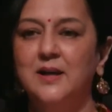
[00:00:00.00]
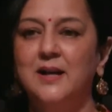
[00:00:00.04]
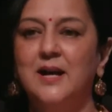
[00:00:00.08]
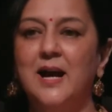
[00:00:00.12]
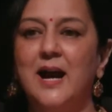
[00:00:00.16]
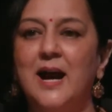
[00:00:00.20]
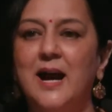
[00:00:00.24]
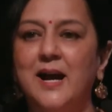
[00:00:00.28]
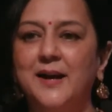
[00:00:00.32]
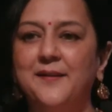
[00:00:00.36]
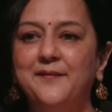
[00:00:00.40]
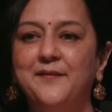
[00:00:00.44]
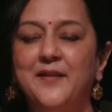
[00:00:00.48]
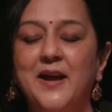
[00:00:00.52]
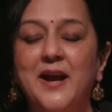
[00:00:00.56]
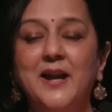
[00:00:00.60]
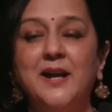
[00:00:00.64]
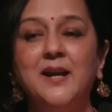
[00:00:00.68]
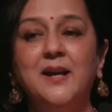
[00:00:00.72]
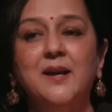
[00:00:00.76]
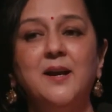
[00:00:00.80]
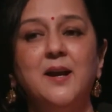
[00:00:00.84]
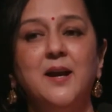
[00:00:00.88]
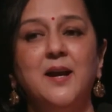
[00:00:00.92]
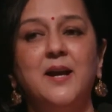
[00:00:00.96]
And then
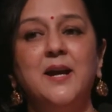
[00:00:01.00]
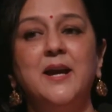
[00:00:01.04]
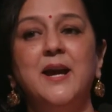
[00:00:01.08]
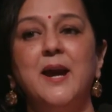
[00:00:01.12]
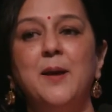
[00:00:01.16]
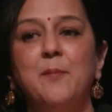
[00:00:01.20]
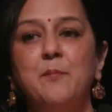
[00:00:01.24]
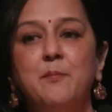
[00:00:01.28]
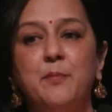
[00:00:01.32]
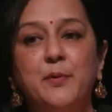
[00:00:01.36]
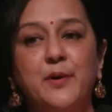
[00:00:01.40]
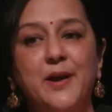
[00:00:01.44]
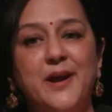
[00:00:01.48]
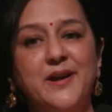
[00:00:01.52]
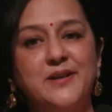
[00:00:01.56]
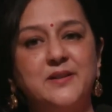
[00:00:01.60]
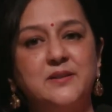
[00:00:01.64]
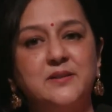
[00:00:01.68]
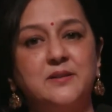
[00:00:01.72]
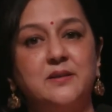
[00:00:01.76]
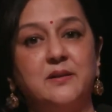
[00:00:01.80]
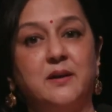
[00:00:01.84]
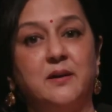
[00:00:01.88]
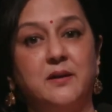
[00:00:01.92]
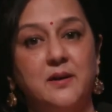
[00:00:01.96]
he embraced
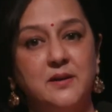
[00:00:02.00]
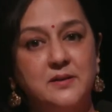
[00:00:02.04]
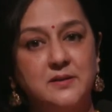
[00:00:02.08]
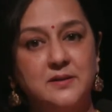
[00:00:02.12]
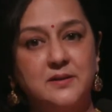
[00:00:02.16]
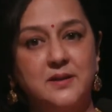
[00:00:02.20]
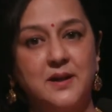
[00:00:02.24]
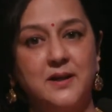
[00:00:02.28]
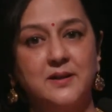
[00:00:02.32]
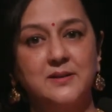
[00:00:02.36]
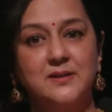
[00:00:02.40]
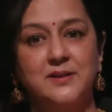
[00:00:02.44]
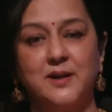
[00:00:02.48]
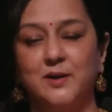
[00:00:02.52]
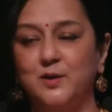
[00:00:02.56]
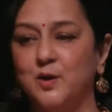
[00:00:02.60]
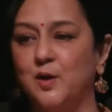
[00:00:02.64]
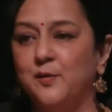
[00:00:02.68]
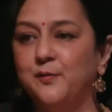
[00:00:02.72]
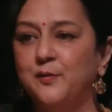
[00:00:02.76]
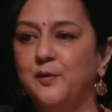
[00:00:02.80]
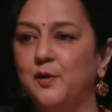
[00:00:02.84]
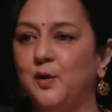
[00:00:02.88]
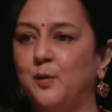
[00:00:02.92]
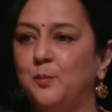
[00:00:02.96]
risk and set
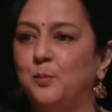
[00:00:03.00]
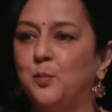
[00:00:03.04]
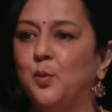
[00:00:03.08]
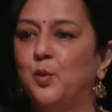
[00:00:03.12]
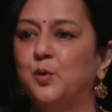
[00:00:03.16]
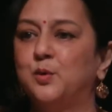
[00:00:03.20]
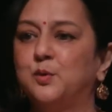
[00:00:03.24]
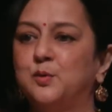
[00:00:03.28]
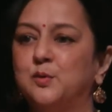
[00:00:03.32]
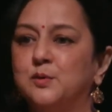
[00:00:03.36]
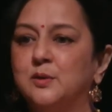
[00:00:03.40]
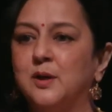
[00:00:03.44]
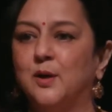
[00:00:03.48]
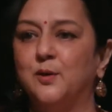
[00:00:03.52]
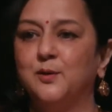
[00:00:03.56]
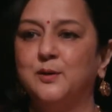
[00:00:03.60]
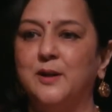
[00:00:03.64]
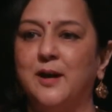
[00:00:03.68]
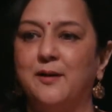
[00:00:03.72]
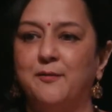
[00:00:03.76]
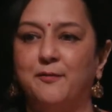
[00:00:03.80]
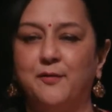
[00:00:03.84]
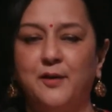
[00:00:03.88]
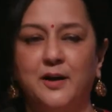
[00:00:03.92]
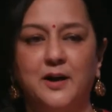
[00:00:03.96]
off in a boat to South
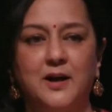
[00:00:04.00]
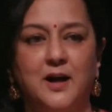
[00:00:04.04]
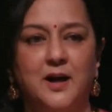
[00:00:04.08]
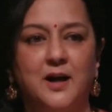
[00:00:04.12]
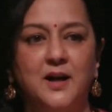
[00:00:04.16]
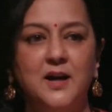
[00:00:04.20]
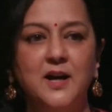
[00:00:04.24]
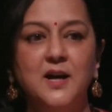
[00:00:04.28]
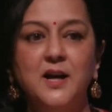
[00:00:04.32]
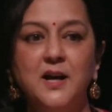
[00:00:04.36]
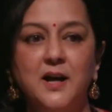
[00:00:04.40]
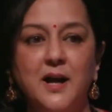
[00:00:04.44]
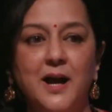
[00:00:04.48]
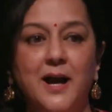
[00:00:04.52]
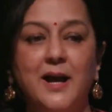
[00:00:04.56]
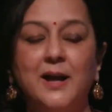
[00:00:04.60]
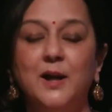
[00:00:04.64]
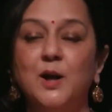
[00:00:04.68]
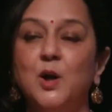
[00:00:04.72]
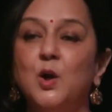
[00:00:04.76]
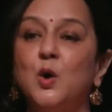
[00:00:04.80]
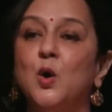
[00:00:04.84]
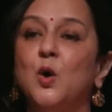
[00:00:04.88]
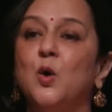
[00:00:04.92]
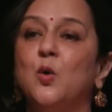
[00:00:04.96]
Africa.
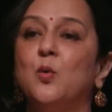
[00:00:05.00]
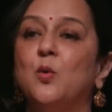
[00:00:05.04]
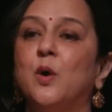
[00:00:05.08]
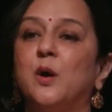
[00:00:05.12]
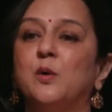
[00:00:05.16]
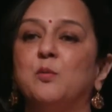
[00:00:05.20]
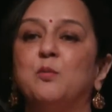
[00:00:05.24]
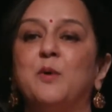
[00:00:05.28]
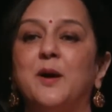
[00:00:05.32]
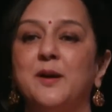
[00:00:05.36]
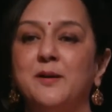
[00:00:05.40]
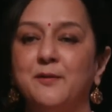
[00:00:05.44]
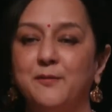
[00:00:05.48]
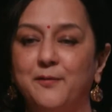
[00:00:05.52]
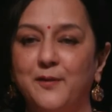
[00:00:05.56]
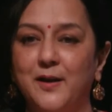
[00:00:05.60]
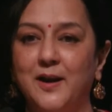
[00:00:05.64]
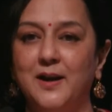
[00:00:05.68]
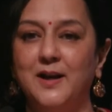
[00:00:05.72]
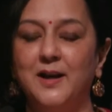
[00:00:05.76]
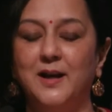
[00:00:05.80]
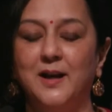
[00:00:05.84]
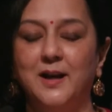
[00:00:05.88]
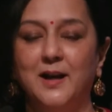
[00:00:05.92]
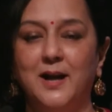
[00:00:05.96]
And look what one
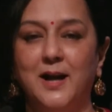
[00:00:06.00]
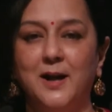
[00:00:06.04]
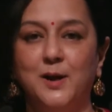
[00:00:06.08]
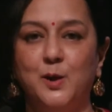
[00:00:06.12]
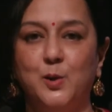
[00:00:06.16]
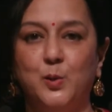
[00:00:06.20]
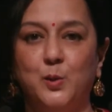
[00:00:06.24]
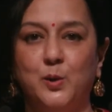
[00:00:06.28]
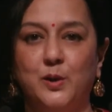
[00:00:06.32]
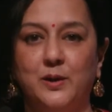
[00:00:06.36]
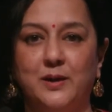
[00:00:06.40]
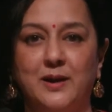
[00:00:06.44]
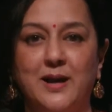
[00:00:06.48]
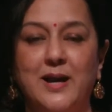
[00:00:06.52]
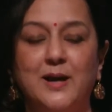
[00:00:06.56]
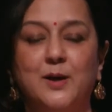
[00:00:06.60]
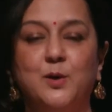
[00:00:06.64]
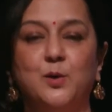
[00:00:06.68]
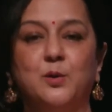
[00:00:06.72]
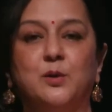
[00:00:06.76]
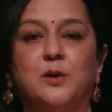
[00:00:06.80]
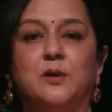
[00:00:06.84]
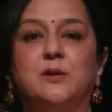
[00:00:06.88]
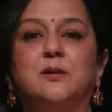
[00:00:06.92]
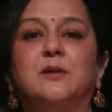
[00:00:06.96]
failure led to. It led to
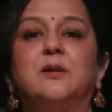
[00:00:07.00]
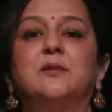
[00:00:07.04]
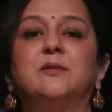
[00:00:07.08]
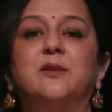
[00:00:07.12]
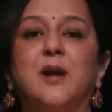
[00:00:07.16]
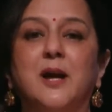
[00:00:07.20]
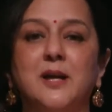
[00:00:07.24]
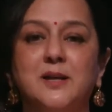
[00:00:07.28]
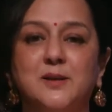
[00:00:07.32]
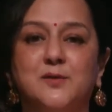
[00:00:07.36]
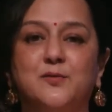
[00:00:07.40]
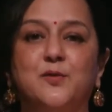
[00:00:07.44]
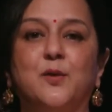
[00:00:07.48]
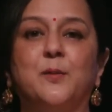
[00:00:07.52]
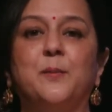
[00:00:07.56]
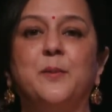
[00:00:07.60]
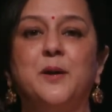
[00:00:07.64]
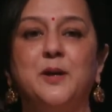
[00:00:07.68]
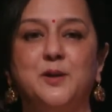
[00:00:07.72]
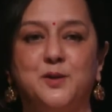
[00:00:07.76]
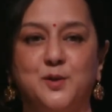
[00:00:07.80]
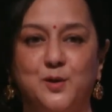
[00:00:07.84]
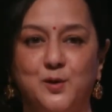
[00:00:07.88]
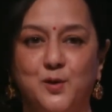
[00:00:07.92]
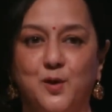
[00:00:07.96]
the
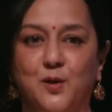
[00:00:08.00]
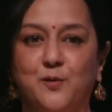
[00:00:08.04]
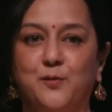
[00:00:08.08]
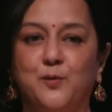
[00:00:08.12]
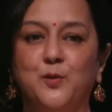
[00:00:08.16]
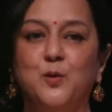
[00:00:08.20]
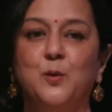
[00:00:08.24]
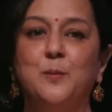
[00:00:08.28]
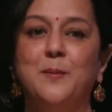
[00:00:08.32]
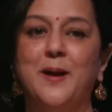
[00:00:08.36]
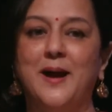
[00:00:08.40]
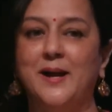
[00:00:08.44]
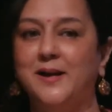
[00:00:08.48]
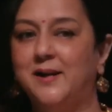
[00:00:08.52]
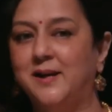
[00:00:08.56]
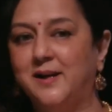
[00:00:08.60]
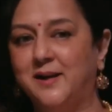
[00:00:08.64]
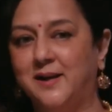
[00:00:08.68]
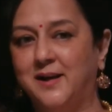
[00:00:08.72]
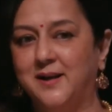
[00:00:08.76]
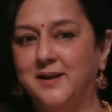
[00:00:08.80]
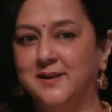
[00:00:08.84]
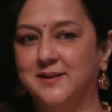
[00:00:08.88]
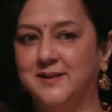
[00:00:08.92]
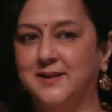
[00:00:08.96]
transformation of
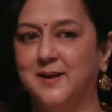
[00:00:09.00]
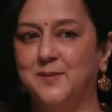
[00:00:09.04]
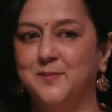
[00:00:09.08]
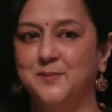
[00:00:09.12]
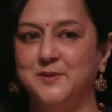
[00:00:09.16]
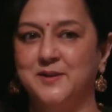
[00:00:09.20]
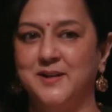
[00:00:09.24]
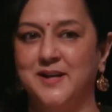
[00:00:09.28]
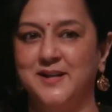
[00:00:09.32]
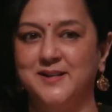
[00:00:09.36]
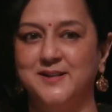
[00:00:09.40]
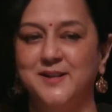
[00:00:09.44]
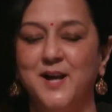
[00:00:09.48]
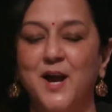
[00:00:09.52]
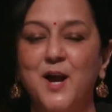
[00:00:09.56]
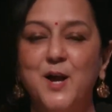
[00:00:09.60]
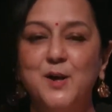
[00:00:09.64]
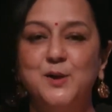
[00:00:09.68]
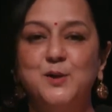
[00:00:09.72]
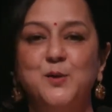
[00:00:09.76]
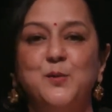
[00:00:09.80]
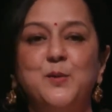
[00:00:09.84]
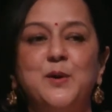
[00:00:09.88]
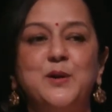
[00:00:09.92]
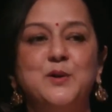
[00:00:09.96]
humanity in some sense.
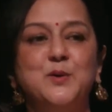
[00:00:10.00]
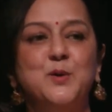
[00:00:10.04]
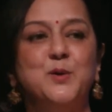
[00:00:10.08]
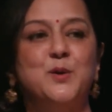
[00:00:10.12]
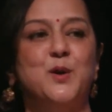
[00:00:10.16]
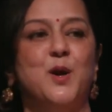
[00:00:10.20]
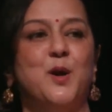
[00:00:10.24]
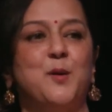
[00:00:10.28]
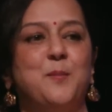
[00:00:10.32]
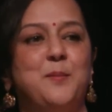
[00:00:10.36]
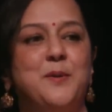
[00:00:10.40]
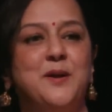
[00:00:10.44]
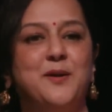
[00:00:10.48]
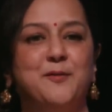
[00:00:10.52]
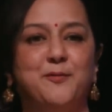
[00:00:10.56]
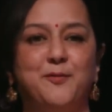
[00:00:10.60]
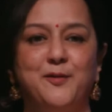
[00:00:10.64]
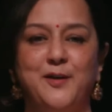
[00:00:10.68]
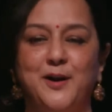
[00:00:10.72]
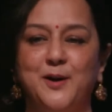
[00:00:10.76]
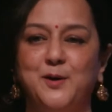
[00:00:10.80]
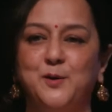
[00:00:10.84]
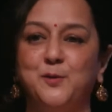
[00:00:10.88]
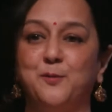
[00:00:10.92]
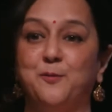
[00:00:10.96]
So we should not be
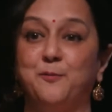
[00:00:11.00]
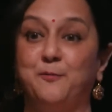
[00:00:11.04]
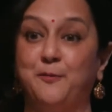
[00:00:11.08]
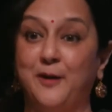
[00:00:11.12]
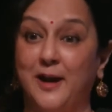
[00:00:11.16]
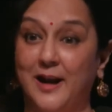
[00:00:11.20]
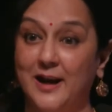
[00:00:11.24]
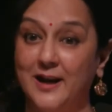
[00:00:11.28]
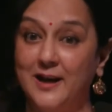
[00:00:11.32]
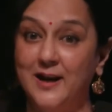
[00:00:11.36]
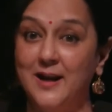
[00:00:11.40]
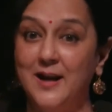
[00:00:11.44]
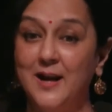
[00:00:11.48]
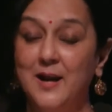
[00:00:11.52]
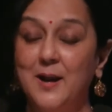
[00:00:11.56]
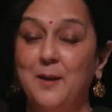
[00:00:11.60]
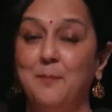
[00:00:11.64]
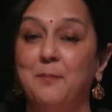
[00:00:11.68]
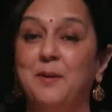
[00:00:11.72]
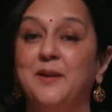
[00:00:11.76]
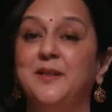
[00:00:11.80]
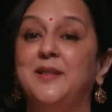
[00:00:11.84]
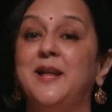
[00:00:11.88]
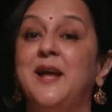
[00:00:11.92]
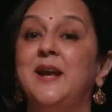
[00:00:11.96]
afraid to fail,
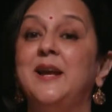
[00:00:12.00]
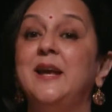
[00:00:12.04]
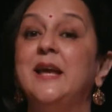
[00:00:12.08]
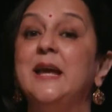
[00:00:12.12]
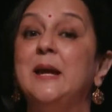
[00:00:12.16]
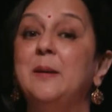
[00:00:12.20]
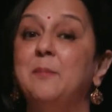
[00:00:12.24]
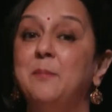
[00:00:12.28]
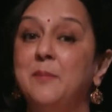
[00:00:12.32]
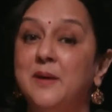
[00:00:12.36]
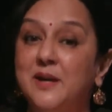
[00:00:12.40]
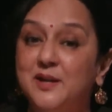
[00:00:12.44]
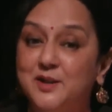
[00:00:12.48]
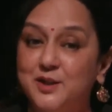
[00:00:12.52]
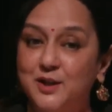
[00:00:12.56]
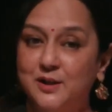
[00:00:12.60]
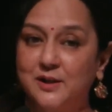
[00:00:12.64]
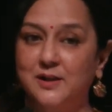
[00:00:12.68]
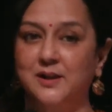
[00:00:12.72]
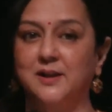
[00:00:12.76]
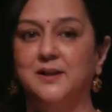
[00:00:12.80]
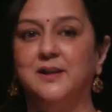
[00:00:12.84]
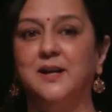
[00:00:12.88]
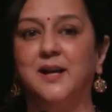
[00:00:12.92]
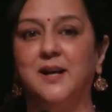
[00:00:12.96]
but then
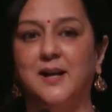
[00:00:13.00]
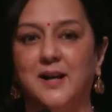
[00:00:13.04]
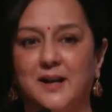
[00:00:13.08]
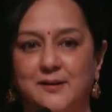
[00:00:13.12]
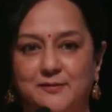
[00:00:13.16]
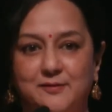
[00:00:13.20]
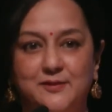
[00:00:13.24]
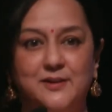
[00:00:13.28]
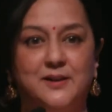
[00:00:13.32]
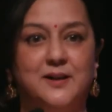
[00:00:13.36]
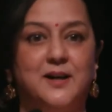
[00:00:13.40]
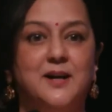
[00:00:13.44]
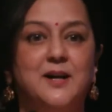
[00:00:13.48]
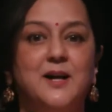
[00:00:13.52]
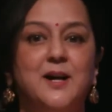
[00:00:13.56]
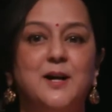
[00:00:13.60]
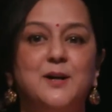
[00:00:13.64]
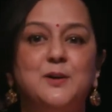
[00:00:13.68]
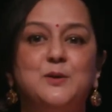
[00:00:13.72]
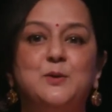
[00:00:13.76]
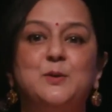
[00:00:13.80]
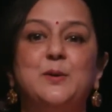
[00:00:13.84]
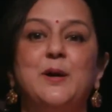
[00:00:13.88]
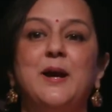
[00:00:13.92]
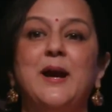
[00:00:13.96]
immediately thereafter
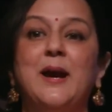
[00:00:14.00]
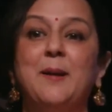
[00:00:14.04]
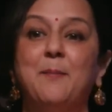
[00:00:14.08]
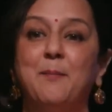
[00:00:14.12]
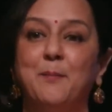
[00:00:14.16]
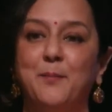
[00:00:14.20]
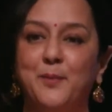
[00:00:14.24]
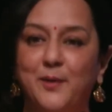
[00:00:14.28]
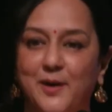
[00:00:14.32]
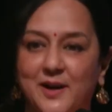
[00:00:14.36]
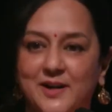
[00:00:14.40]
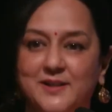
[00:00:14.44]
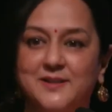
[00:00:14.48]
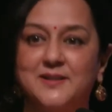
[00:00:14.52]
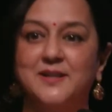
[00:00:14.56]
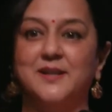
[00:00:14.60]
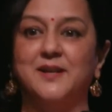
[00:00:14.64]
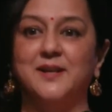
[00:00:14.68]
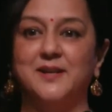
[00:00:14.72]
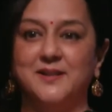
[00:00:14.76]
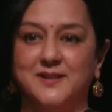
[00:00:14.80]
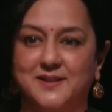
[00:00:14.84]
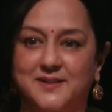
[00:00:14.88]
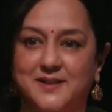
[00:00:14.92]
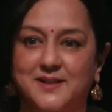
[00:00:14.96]
to embrace
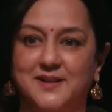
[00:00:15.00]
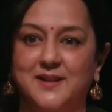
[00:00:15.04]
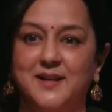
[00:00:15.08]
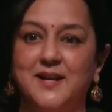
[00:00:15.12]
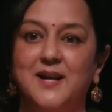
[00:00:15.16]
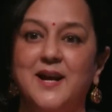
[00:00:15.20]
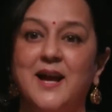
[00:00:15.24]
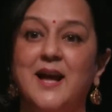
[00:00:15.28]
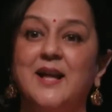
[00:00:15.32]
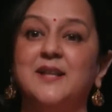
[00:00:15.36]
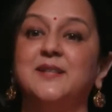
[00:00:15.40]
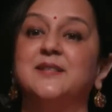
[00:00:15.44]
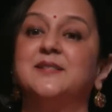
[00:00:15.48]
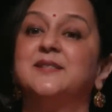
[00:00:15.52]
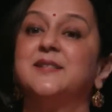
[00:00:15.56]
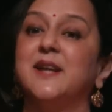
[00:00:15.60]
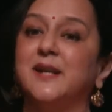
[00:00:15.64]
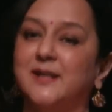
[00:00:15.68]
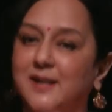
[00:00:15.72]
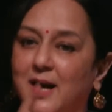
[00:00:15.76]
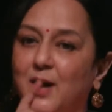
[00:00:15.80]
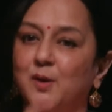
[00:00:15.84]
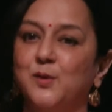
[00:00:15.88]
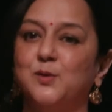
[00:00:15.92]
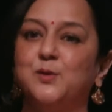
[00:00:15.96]
risk and set
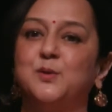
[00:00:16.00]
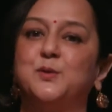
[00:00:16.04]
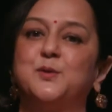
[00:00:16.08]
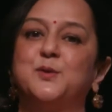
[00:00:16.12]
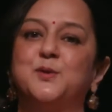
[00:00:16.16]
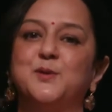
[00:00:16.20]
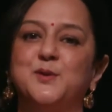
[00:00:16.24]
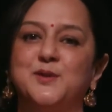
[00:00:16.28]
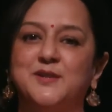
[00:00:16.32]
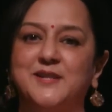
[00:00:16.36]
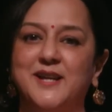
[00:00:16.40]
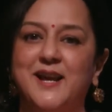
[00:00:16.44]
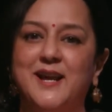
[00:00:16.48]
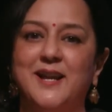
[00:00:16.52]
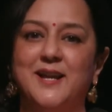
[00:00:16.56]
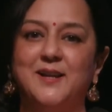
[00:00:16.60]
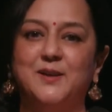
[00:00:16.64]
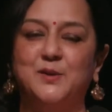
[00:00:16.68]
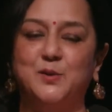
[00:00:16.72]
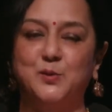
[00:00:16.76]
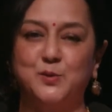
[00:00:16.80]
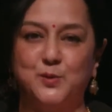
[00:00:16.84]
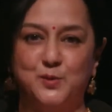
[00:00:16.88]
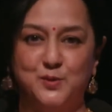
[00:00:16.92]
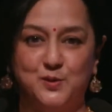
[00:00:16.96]
out to sail
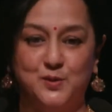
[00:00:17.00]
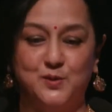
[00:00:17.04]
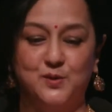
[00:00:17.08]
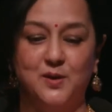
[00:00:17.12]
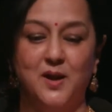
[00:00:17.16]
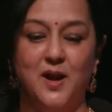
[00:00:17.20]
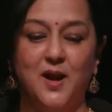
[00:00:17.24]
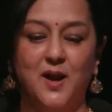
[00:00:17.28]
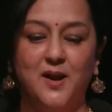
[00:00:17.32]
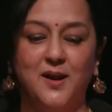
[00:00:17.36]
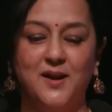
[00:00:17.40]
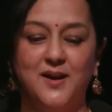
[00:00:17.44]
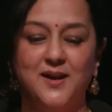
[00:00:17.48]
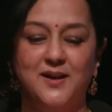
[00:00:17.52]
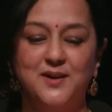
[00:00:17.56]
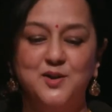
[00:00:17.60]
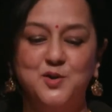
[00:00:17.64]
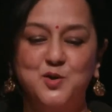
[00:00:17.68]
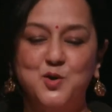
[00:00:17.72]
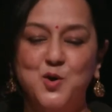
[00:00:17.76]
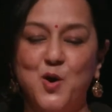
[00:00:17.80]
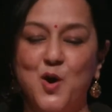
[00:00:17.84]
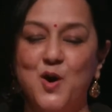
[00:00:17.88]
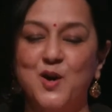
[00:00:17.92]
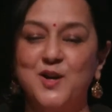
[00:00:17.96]
to
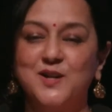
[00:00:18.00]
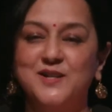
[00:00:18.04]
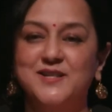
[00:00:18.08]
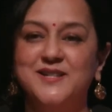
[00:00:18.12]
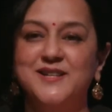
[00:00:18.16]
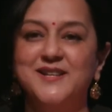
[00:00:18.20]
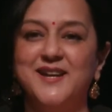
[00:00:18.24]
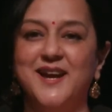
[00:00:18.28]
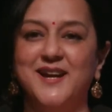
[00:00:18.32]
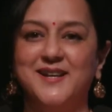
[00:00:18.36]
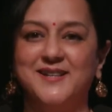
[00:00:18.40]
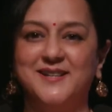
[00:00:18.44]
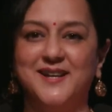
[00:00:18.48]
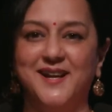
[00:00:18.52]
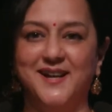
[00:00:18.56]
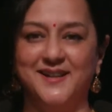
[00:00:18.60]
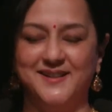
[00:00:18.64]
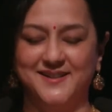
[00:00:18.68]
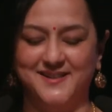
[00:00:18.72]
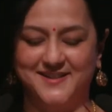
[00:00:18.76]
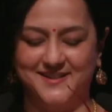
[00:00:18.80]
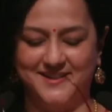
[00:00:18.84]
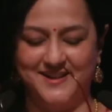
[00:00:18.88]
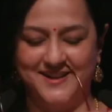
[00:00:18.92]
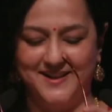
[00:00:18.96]
shores yet
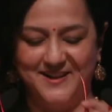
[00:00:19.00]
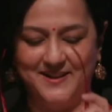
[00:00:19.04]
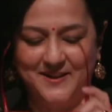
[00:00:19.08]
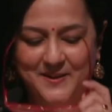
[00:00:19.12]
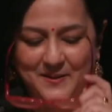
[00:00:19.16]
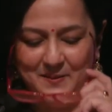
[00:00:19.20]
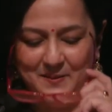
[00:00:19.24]
unseen.